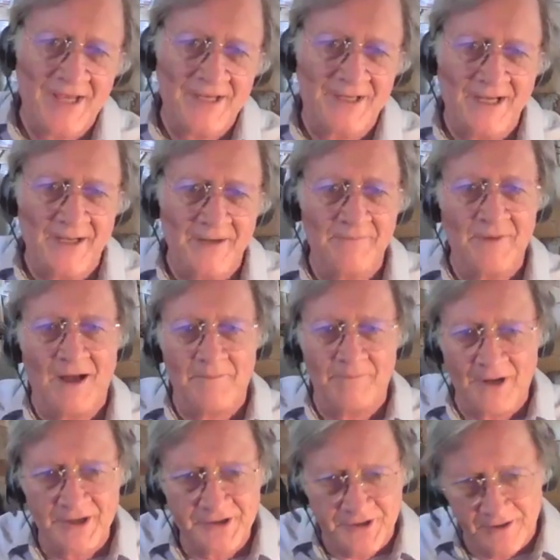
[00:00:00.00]
him a
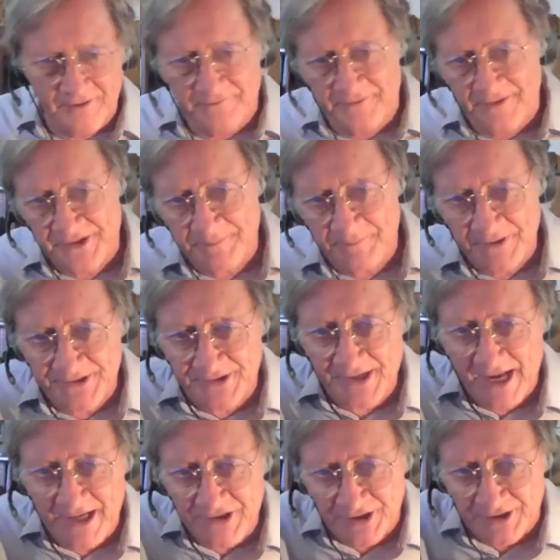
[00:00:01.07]
bunch of his
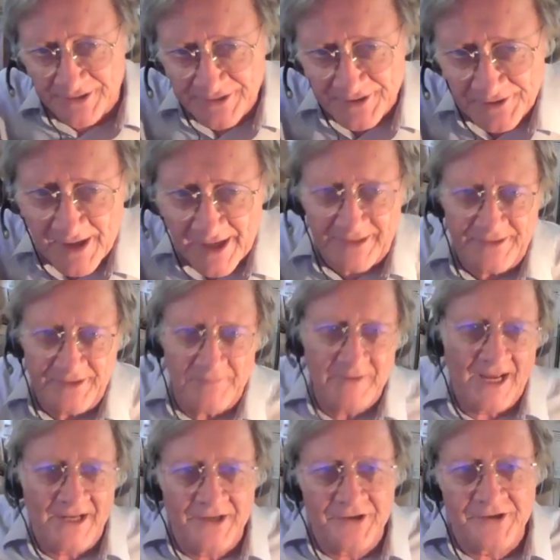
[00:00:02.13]
possessions, like the
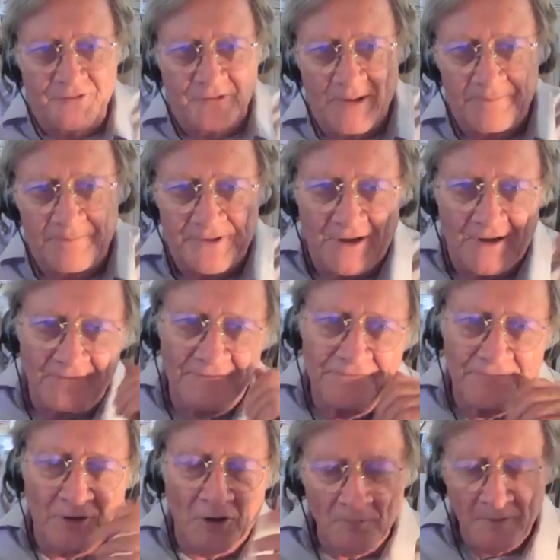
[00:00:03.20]
manuscript of
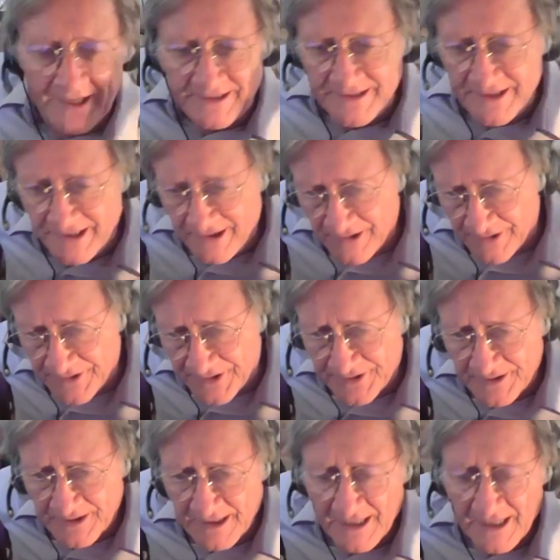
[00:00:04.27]
Flow My
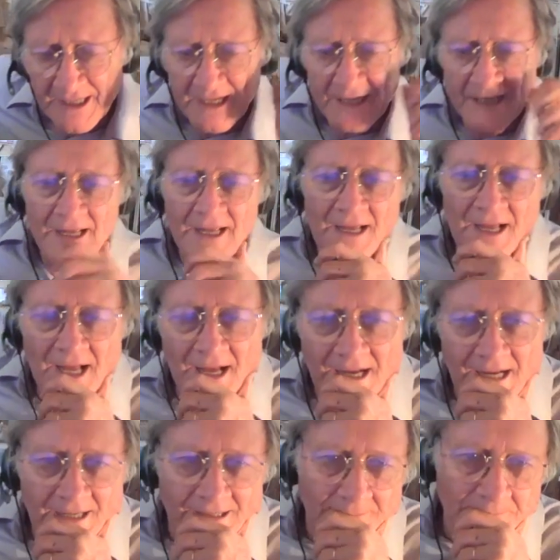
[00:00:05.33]
Tears.
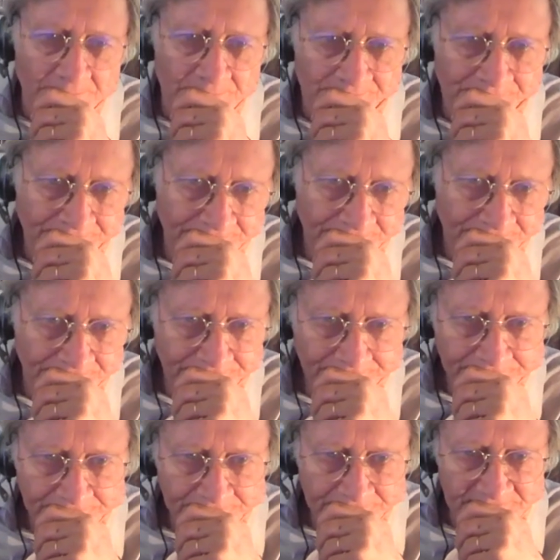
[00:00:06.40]
Um,
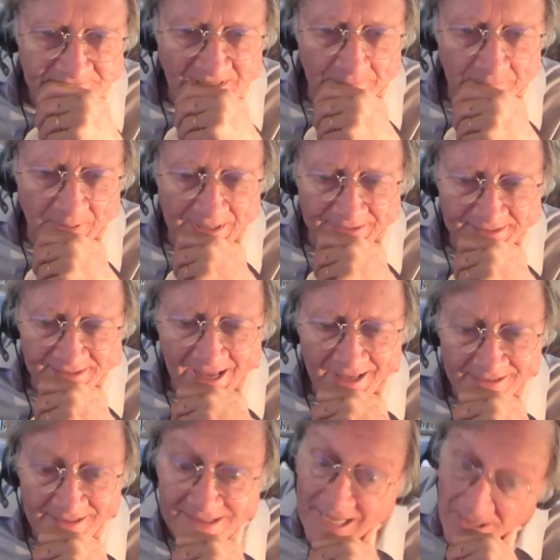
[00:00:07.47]
but
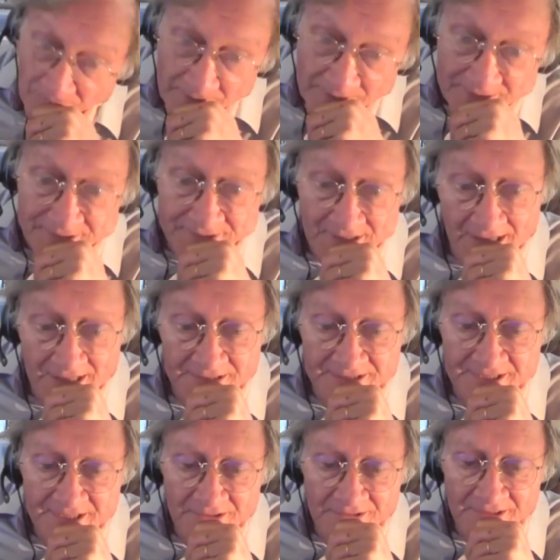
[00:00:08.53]
that that was
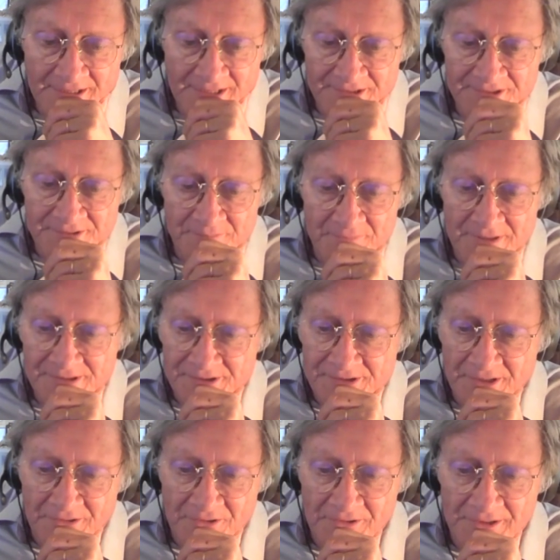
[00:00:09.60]
until his
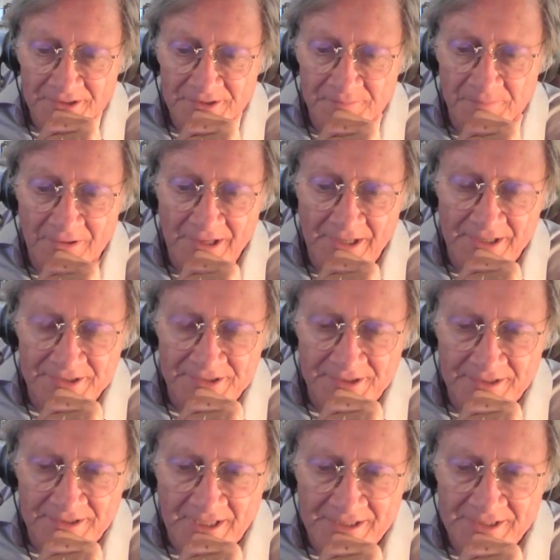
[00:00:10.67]
mystical experience
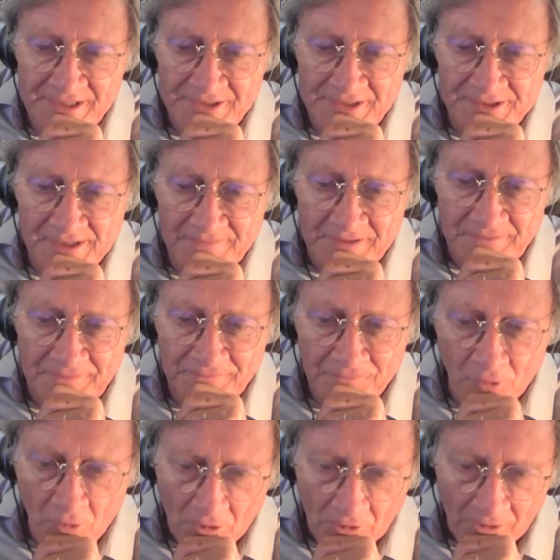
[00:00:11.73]
in nineteen
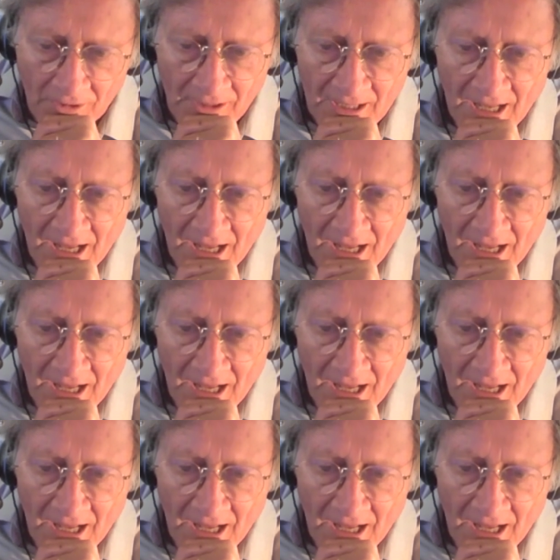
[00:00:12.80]
seventy-four.